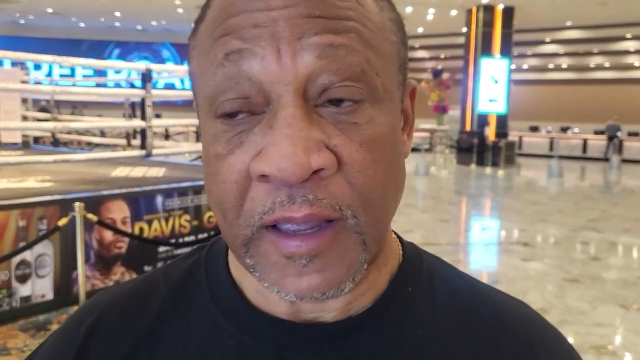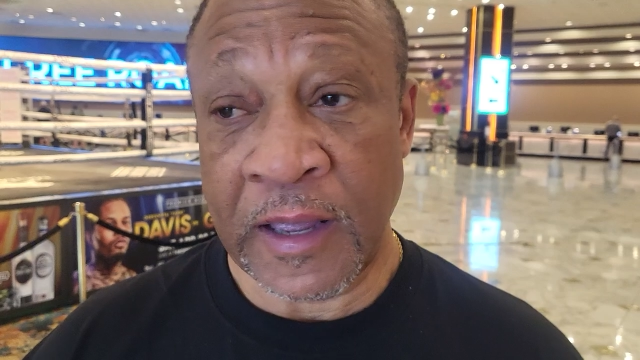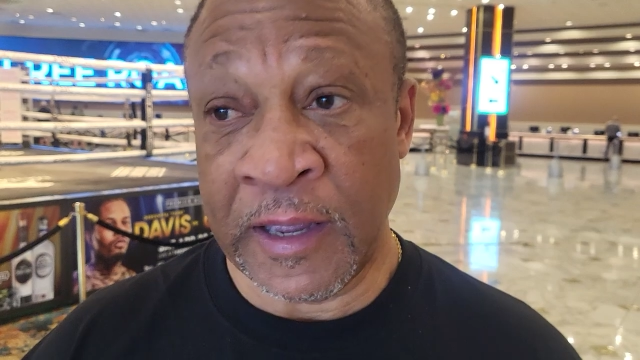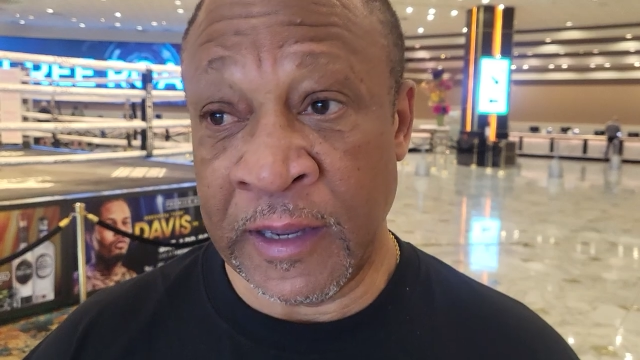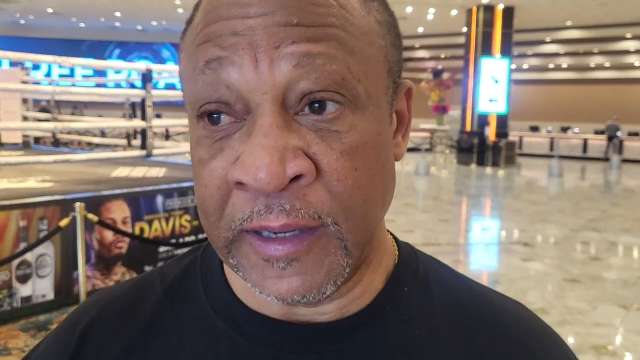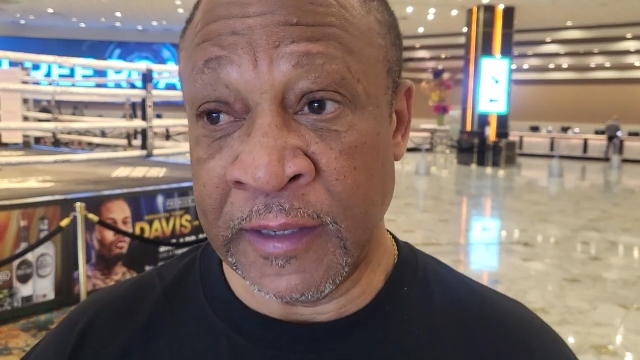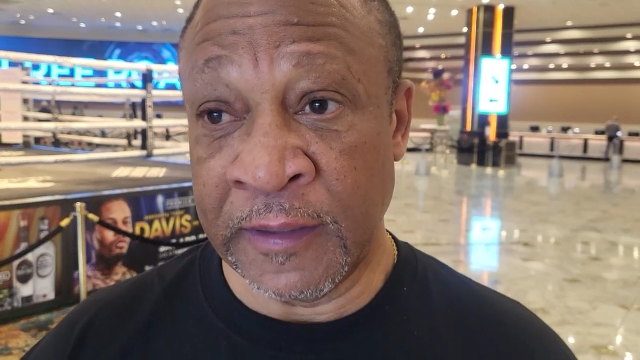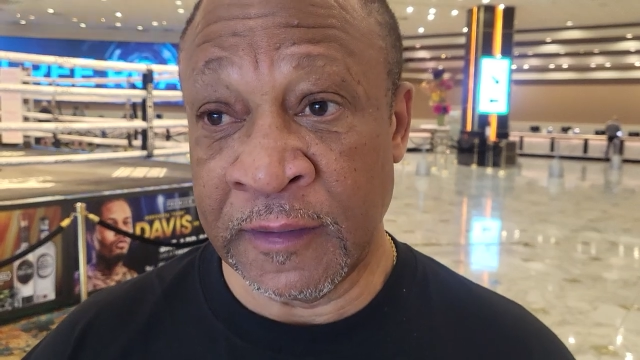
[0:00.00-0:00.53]

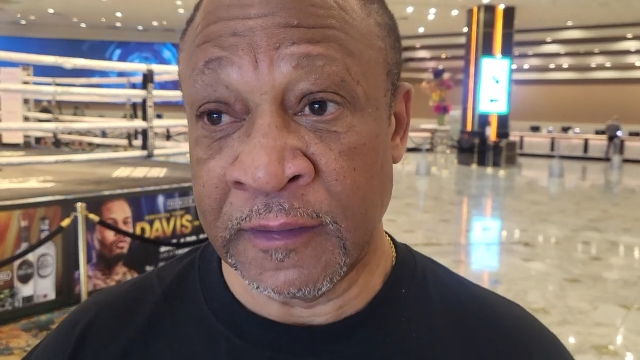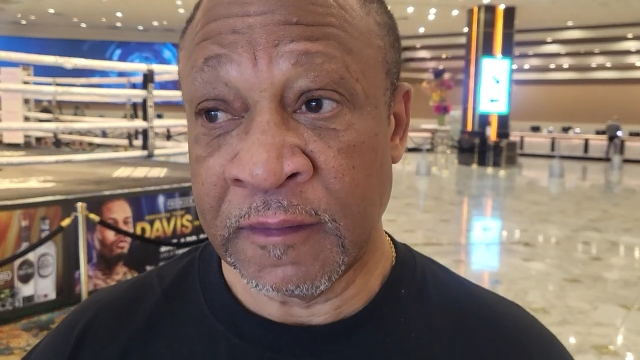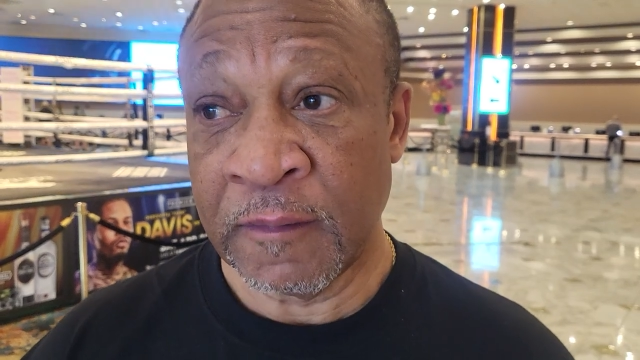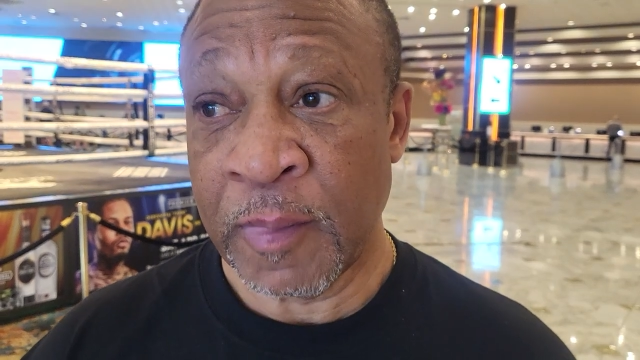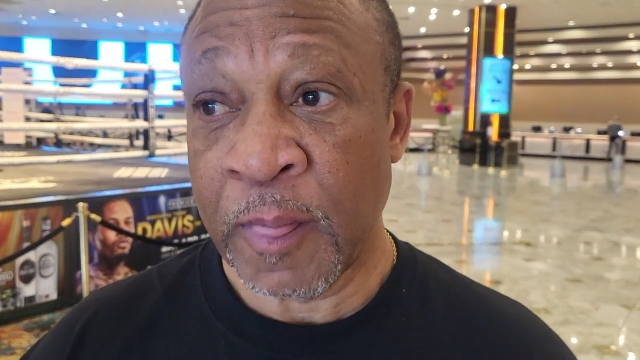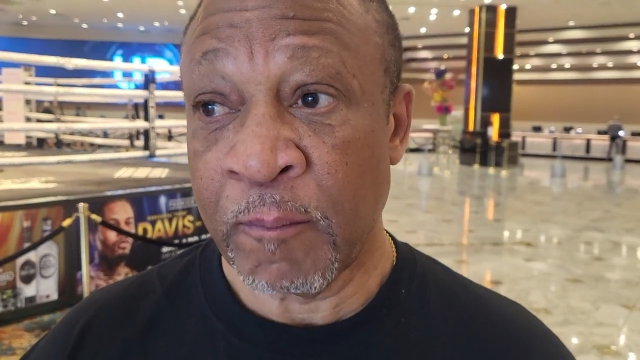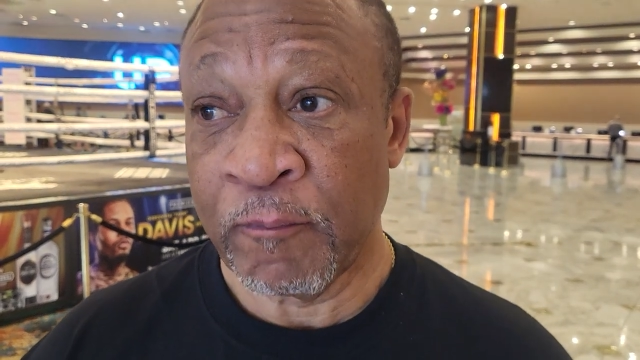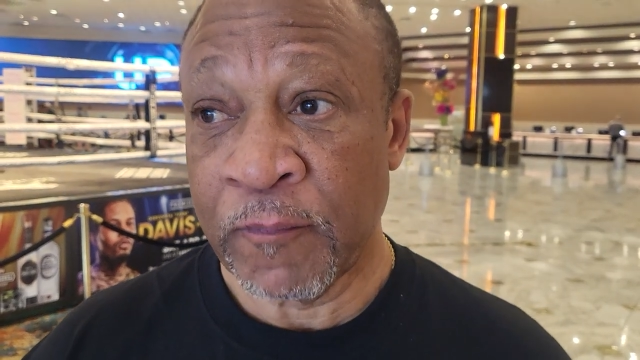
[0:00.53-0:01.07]

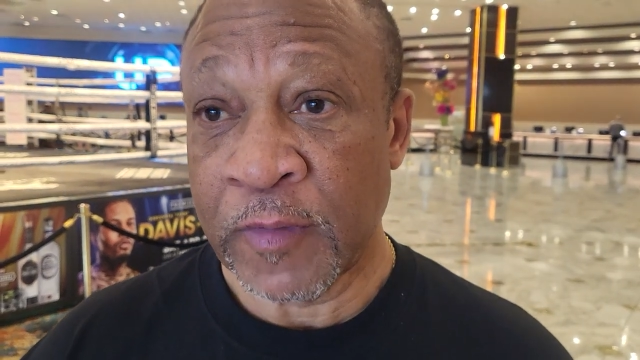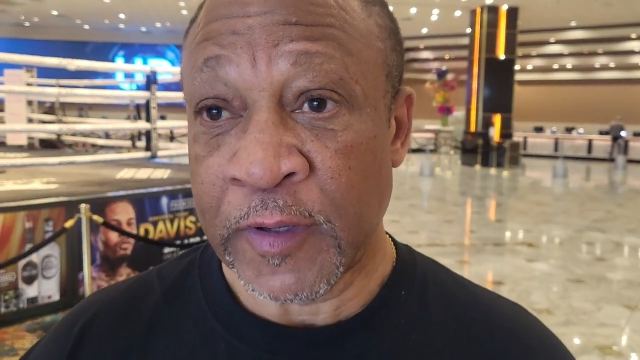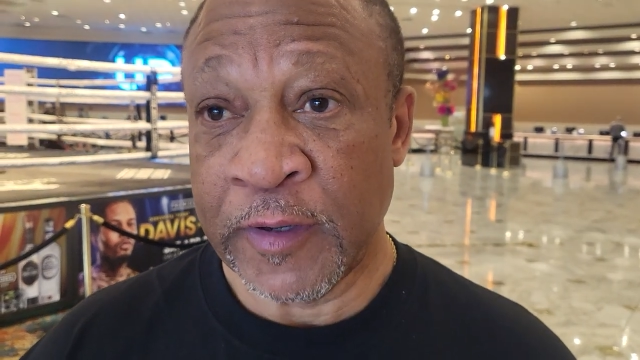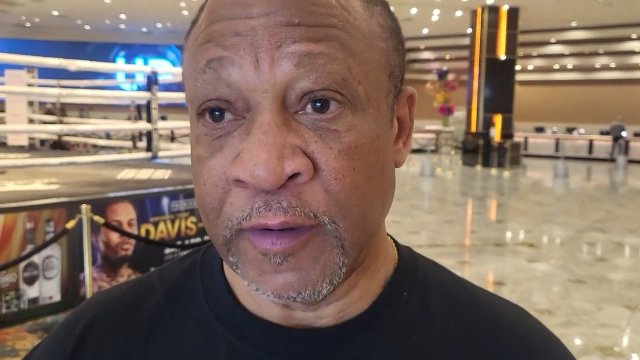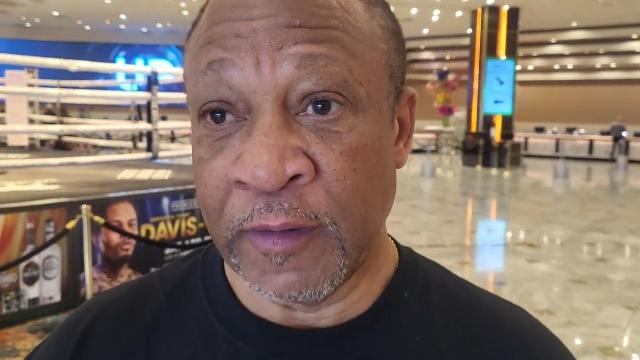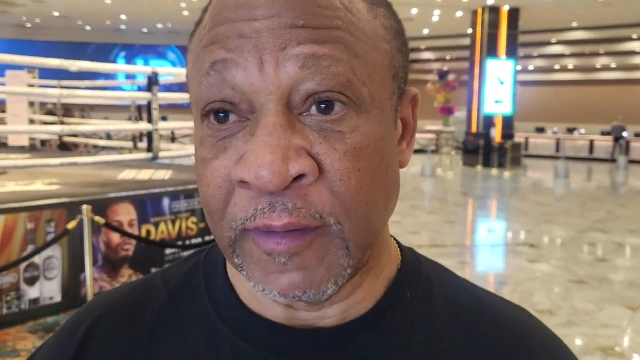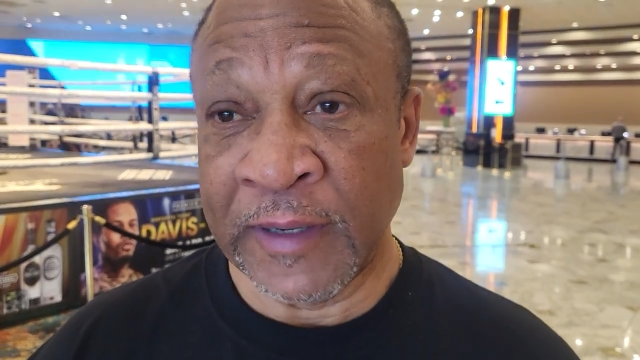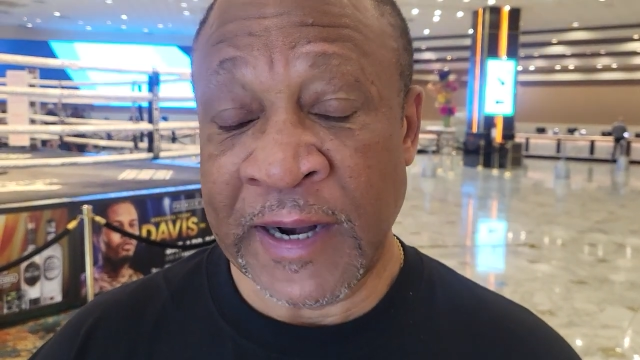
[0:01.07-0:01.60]
And,
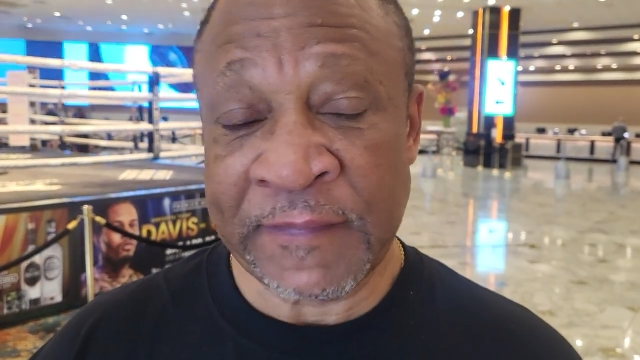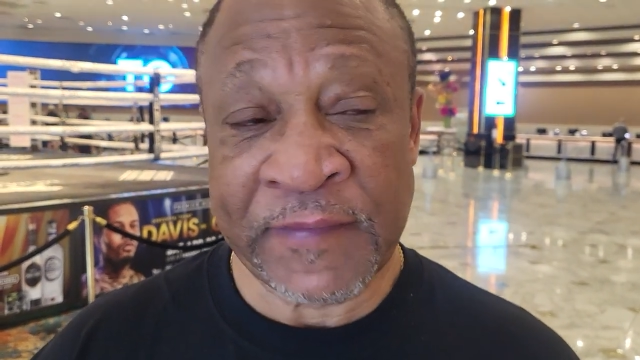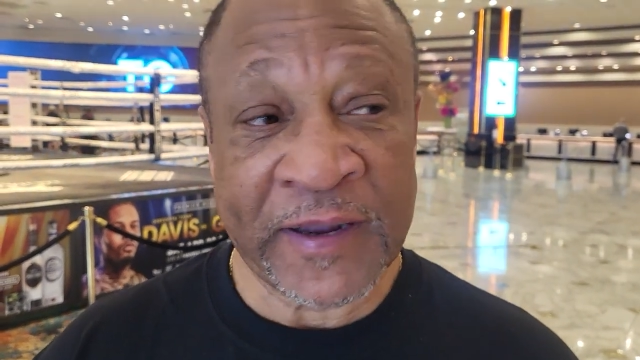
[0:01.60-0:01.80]
you know, and I